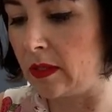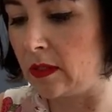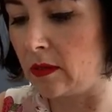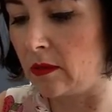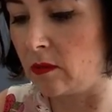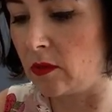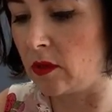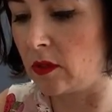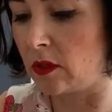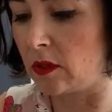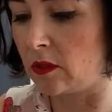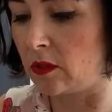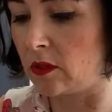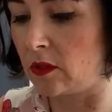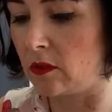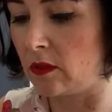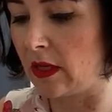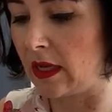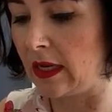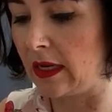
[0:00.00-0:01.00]
so I'm just going to
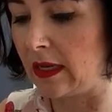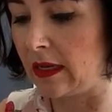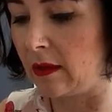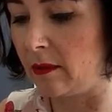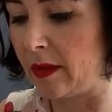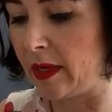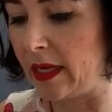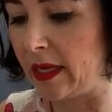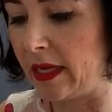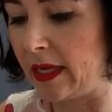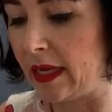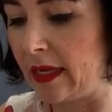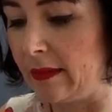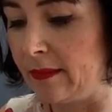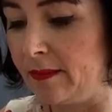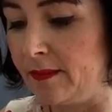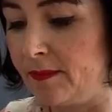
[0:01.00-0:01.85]
do that a little bit again.